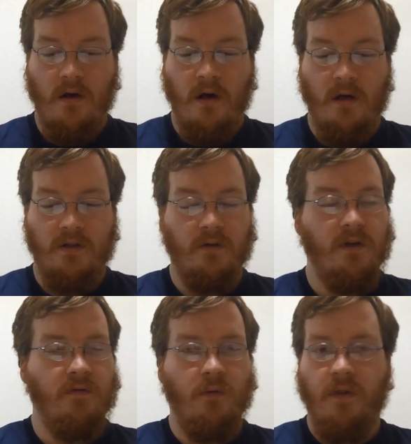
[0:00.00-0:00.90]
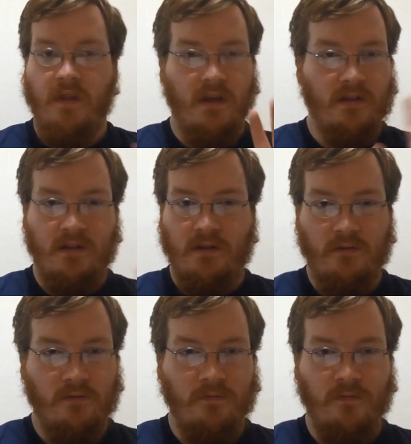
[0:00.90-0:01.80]
So even with these
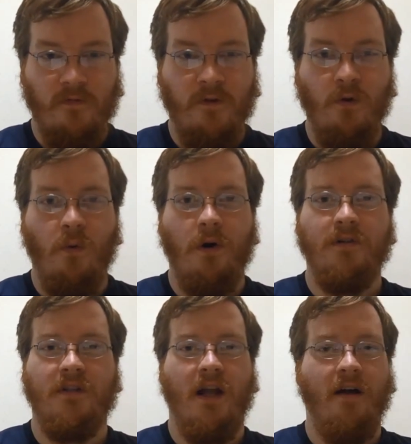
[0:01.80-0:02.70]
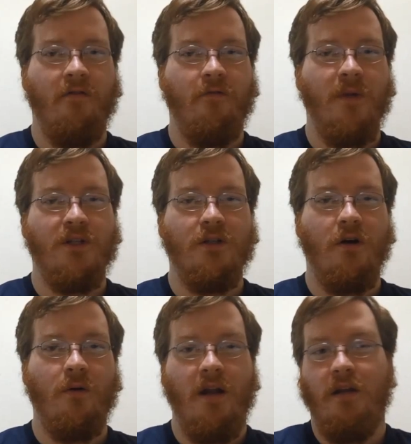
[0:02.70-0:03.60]
few words that I've mentioned
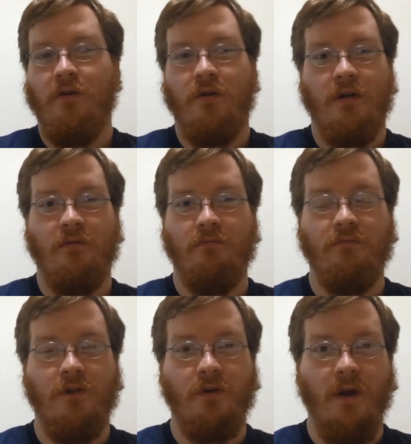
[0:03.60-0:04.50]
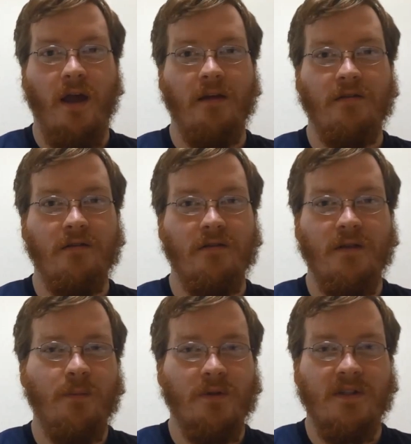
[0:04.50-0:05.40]
already, you can create
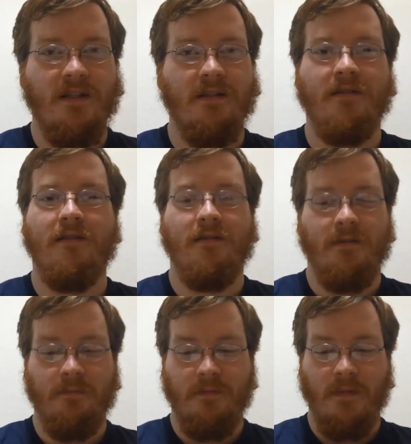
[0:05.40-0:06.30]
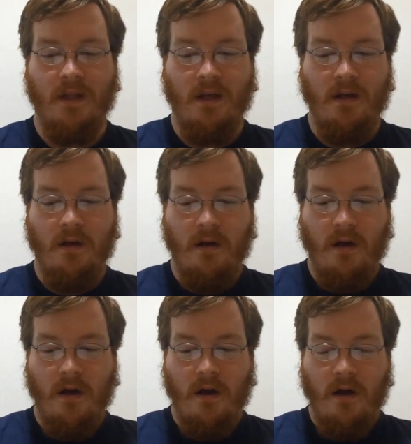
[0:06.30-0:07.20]
simple sentences.
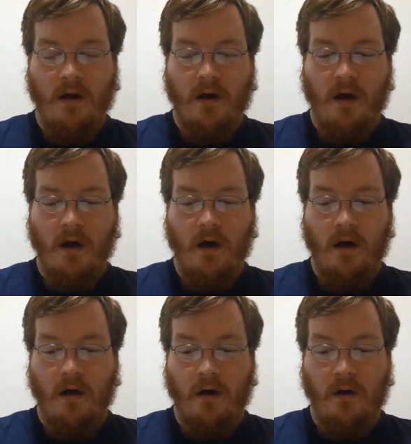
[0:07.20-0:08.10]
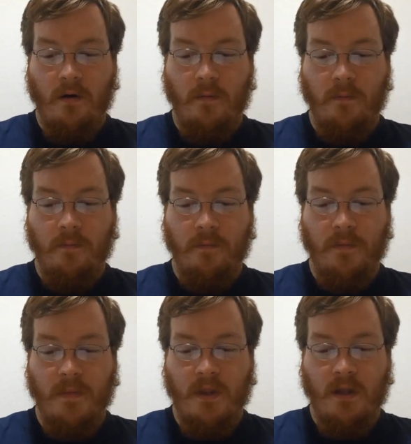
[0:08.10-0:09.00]

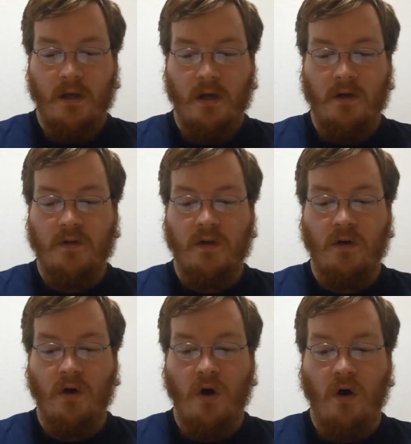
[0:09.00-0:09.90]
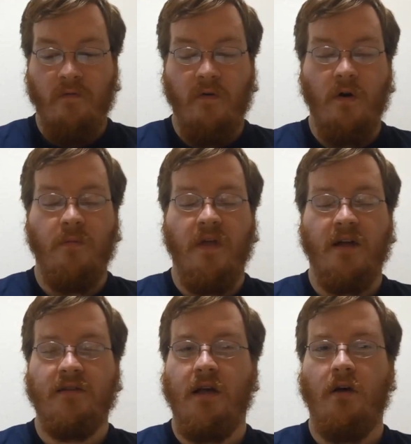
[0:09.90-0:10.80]
Here's a verb
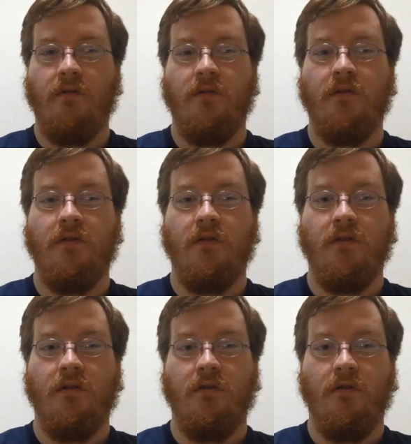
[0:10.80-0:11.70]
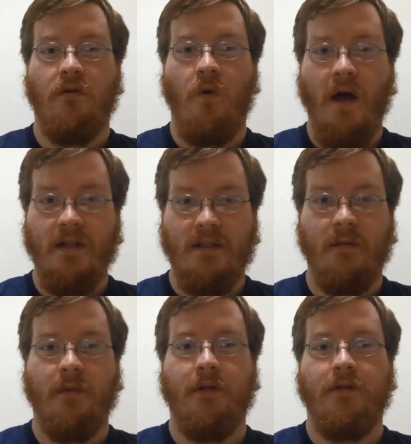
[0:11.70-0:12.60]
that sounds quite
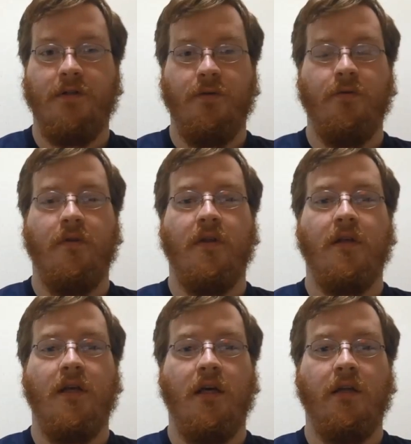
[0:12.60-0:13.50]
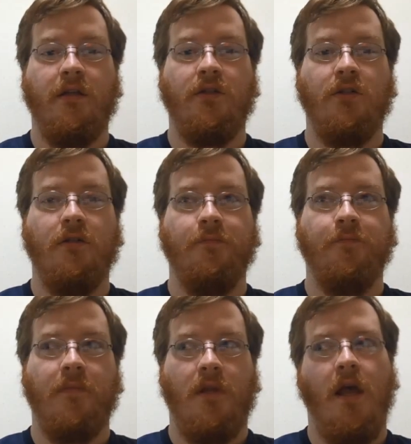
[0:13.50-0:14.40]
similar to the English,
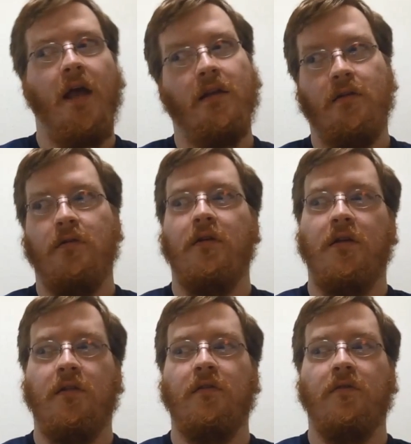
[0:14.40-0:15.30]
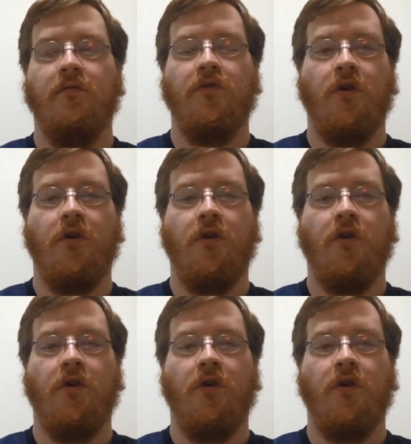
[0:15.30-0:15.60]
and it